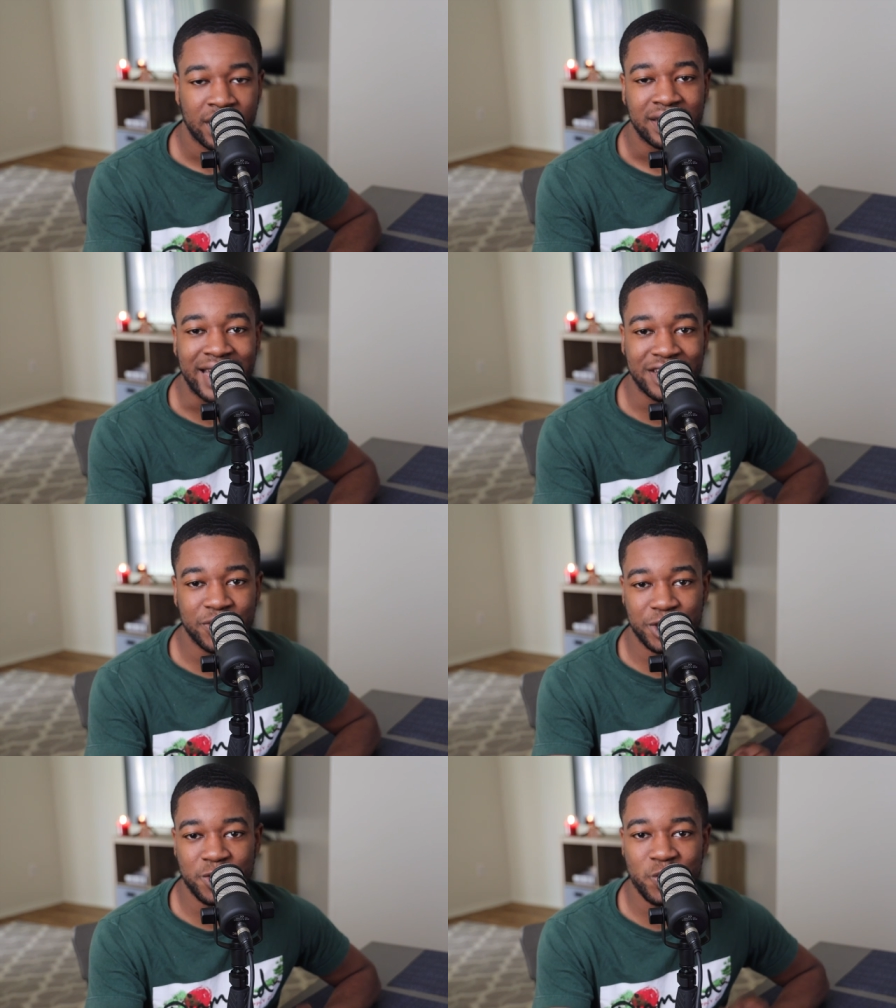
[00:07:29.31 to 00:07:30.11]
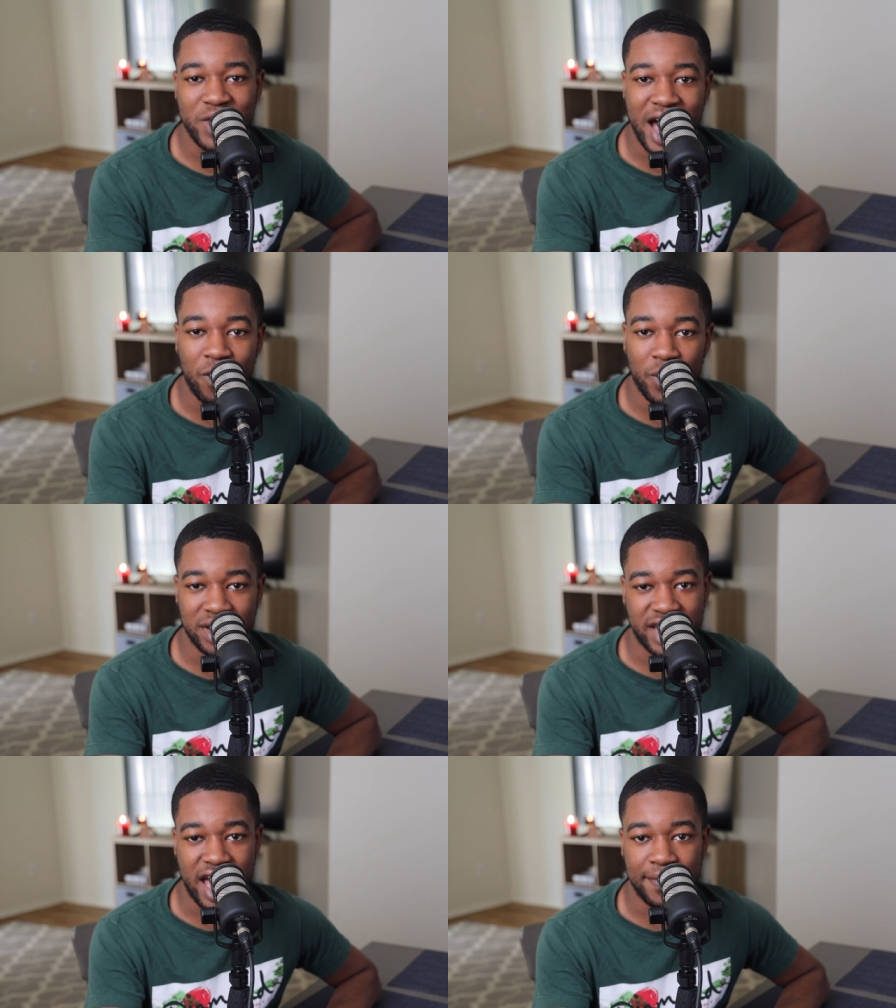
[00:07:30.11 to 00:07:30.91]
That is what you do not want
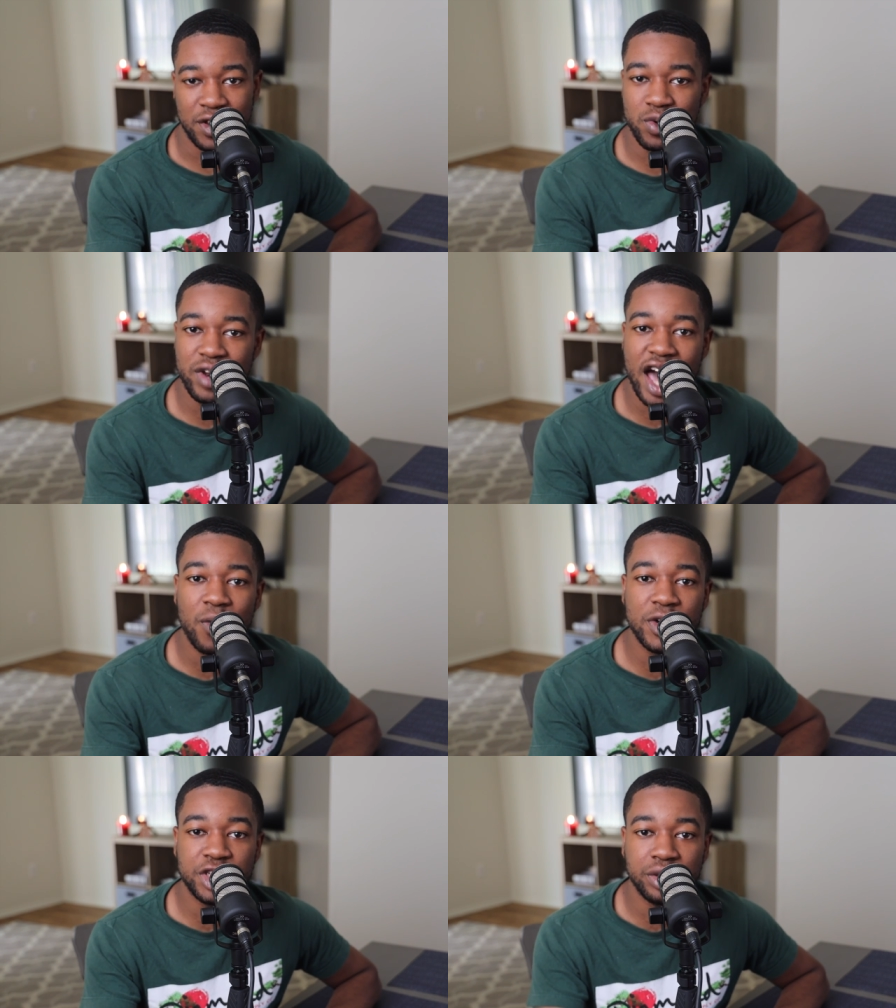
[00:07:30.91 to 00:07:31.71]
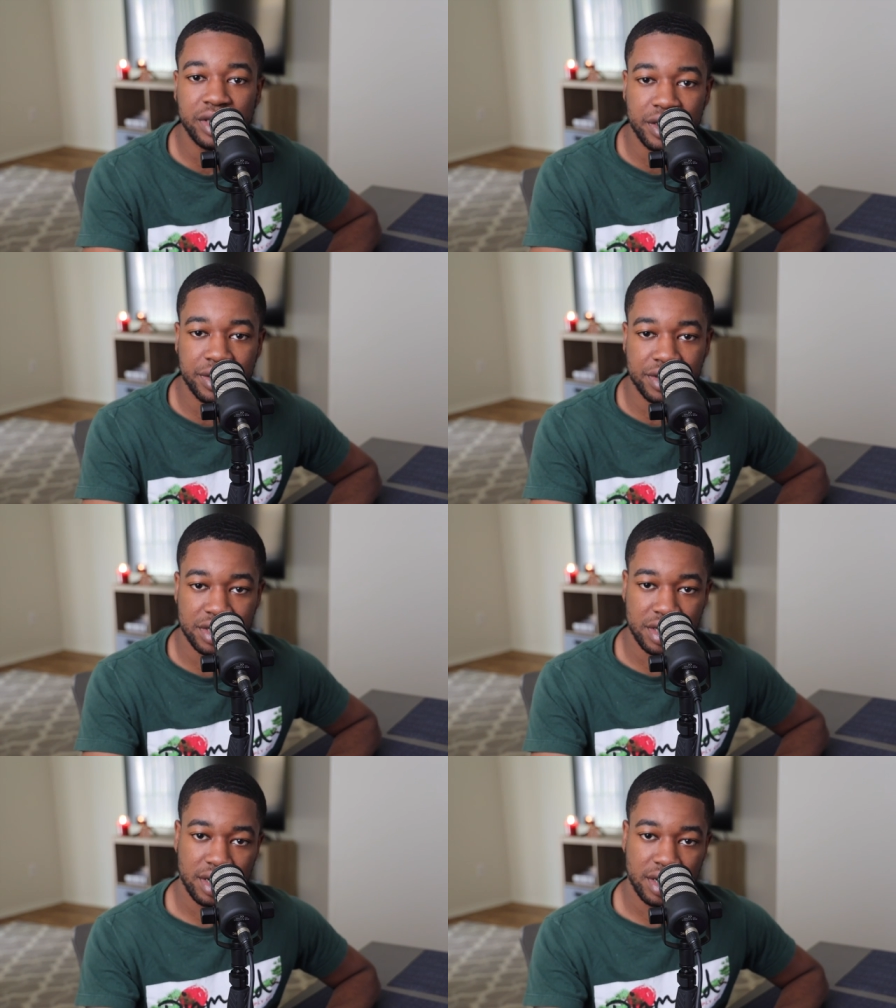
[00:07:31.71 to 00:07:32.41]
to happen. You do not want your leaders,